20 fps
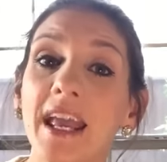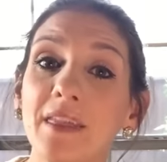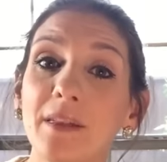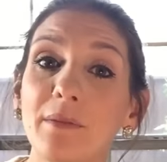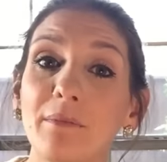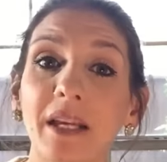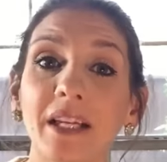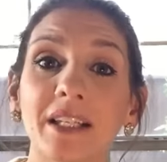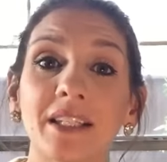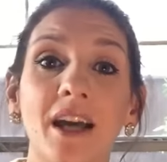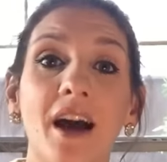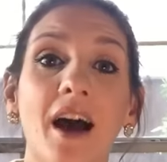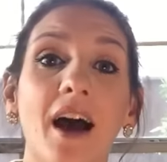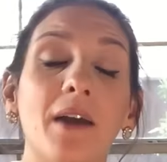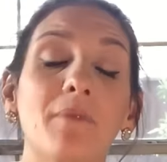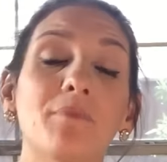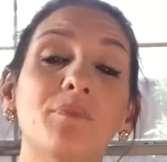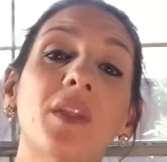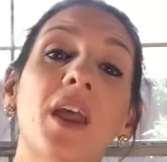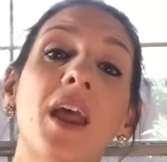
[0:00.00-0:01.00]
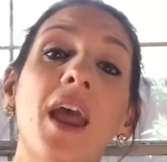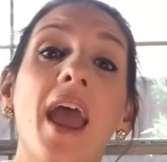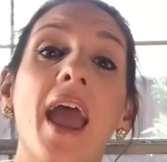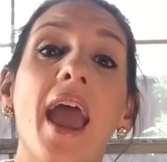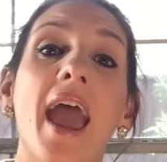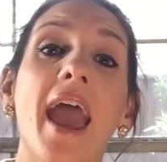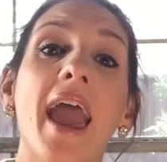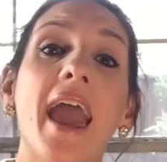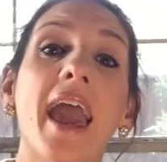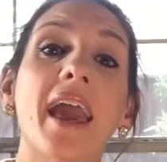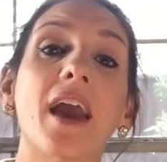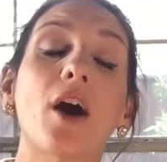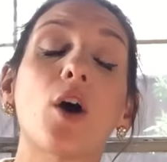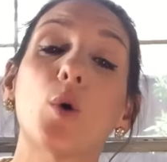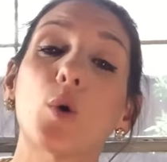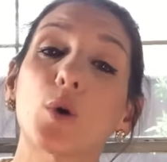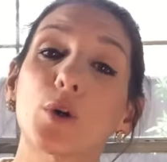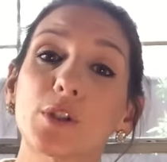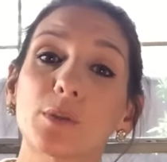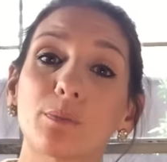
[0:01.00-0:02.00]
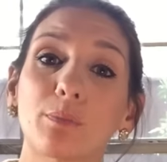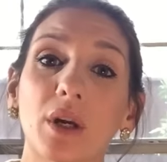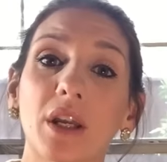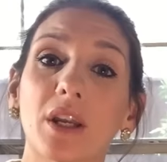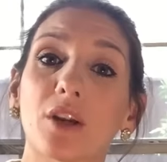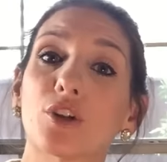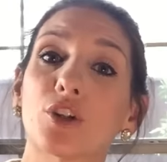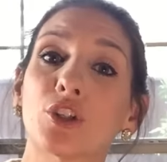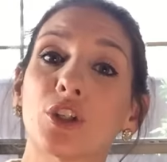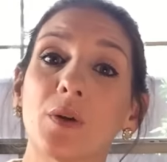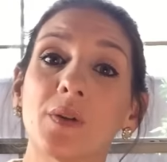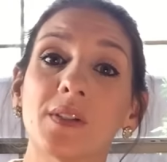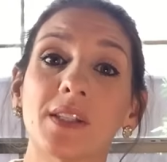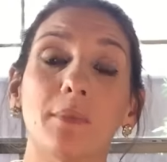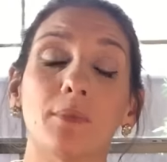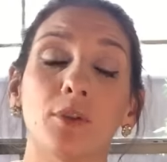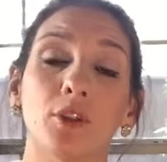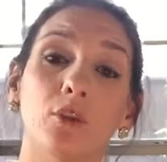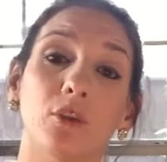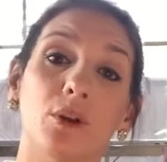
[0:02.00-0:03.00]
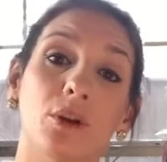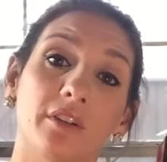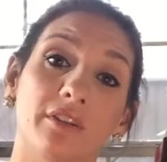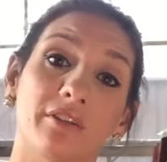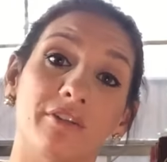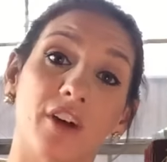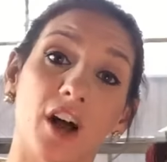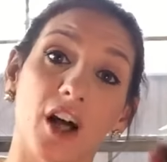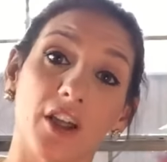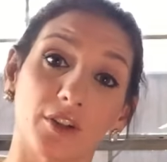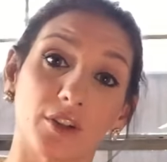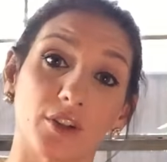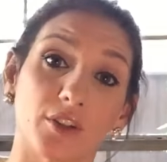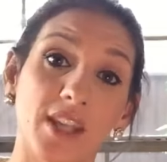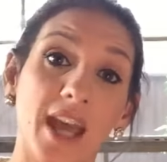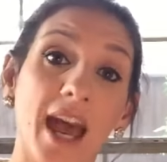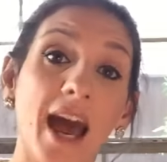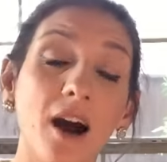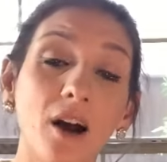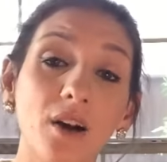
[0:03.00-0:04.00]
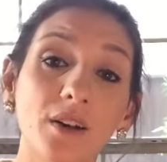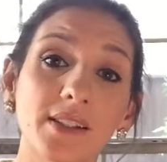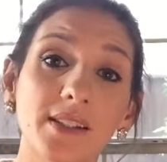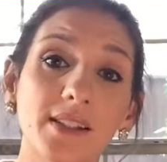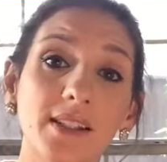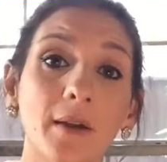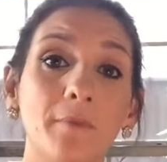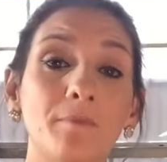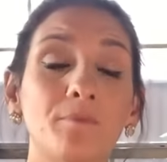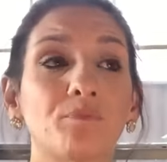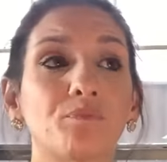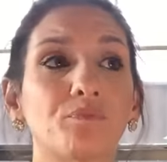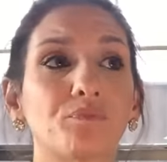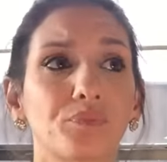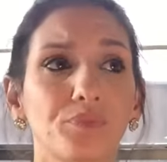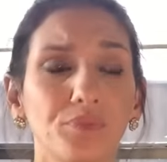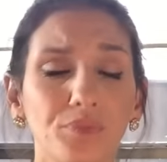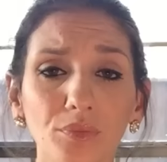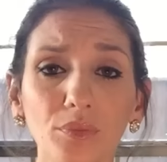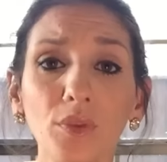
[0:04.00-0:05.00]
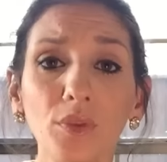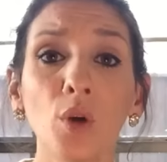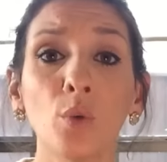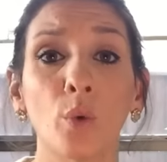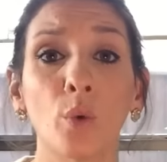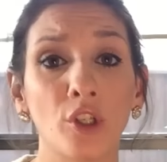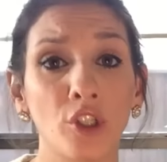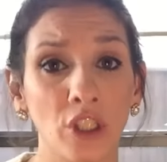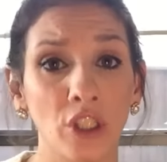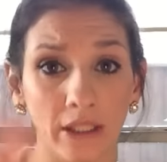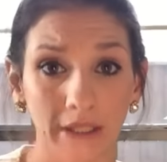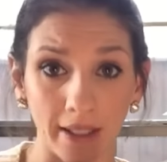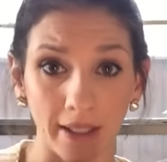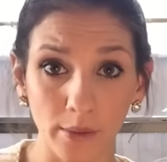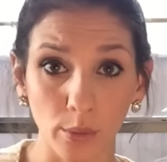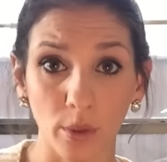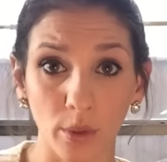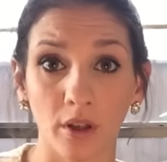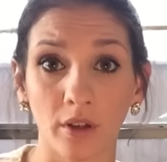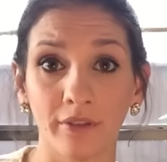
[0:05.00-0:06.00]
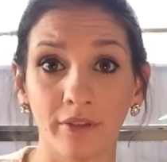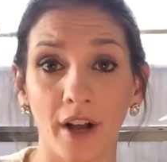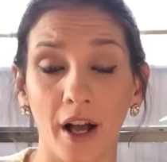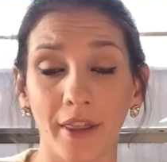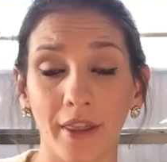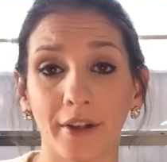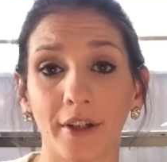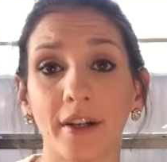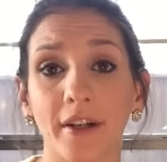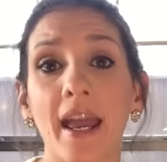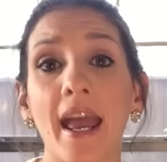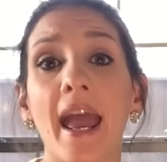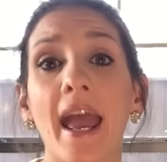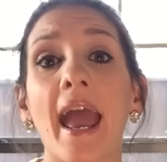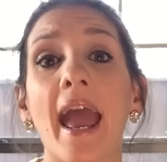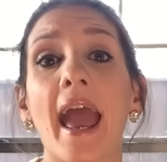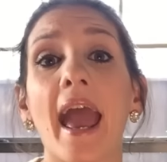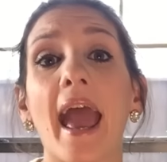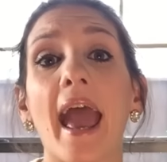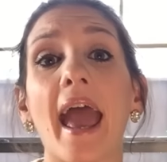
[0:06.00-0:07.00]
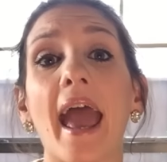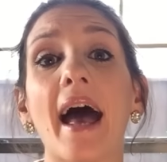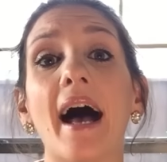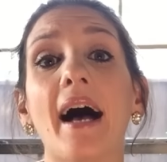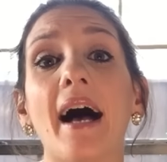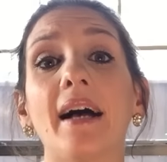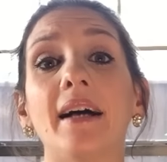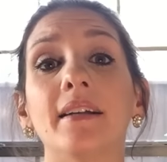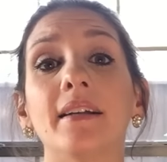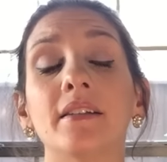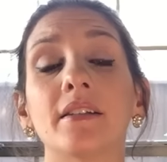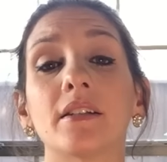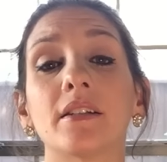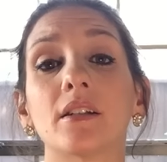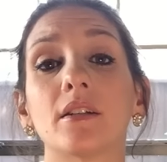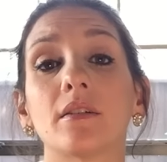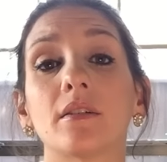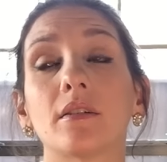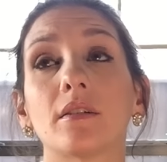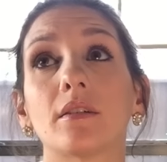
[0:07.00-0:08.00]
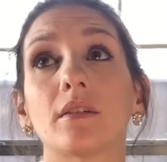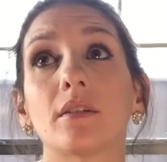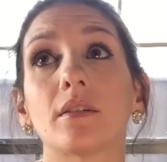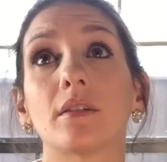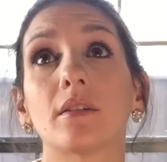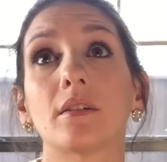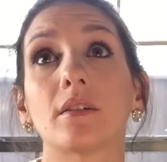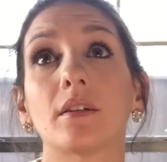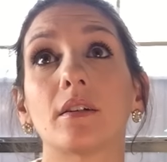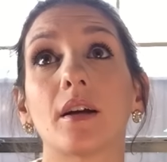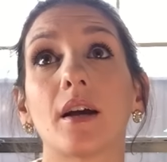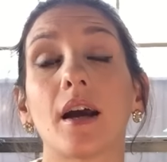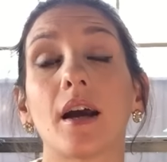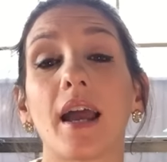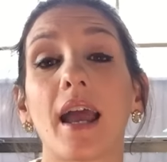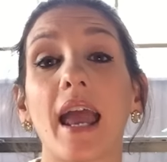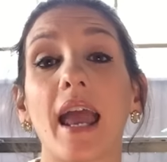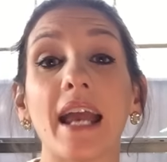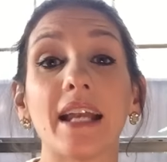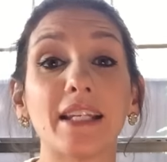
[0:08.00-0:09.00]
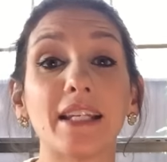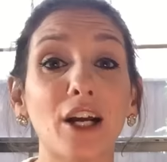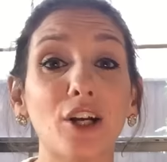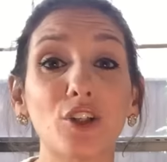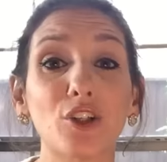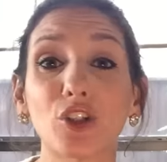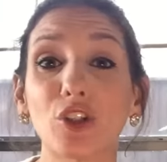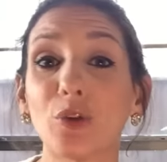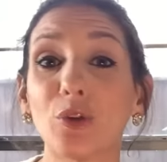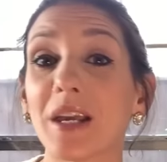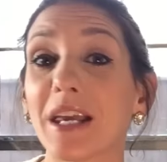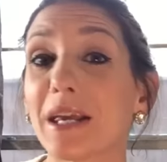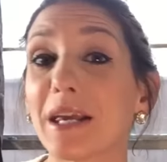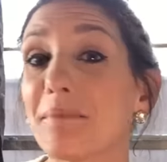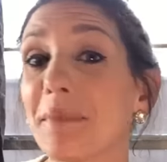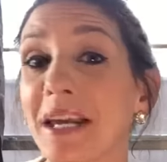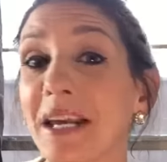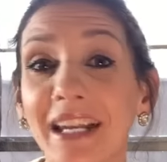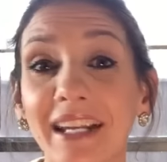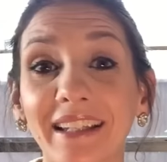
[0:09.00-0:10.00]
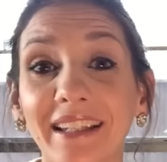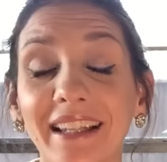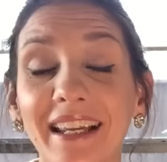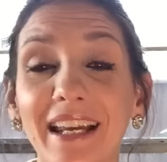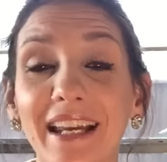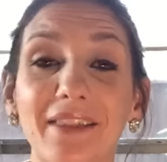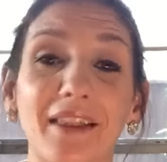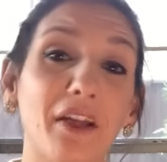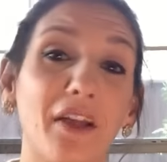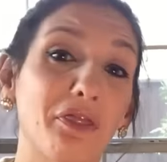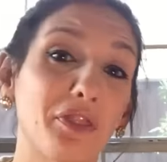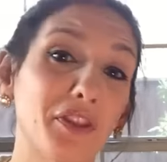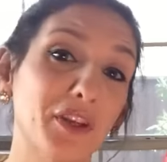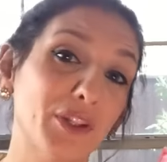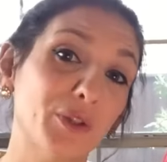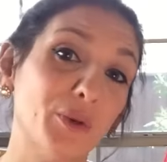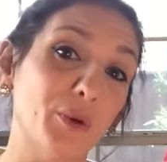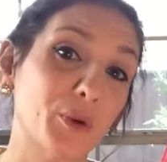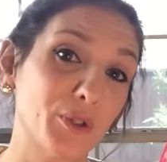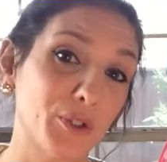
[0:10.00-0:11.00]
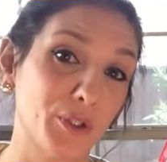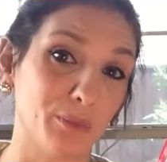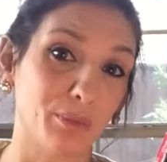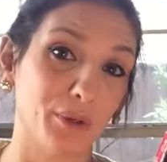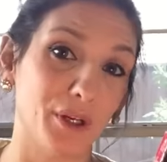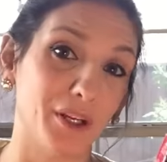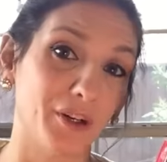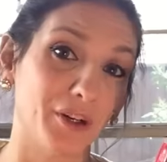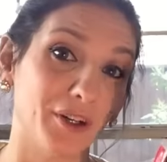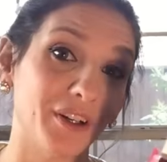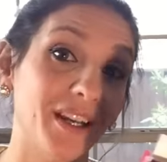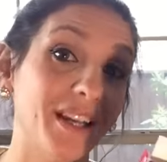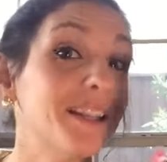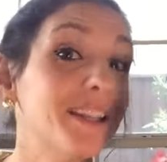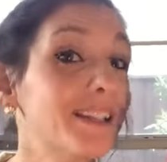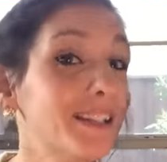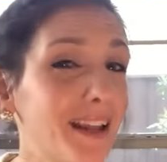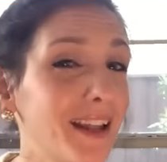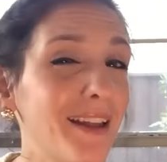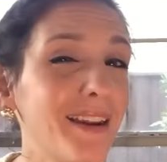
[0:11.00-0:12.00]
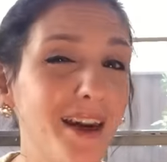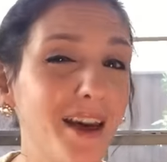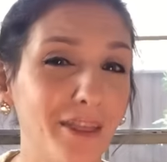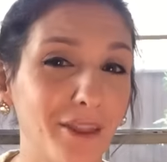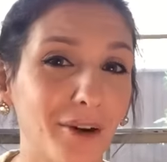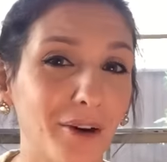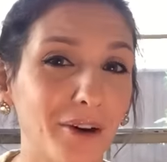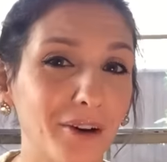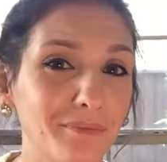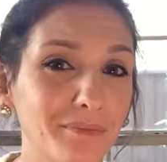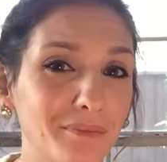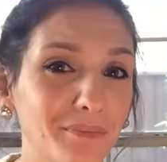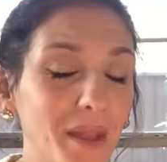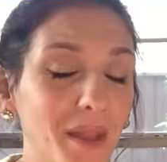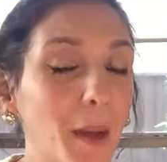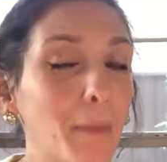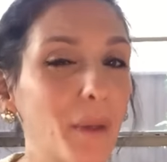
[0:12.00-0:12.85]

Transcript: In the meantime, a horse breeder shows up to her father's house, where she lives with her father, and it tells you immediately that this horse breeder is none other,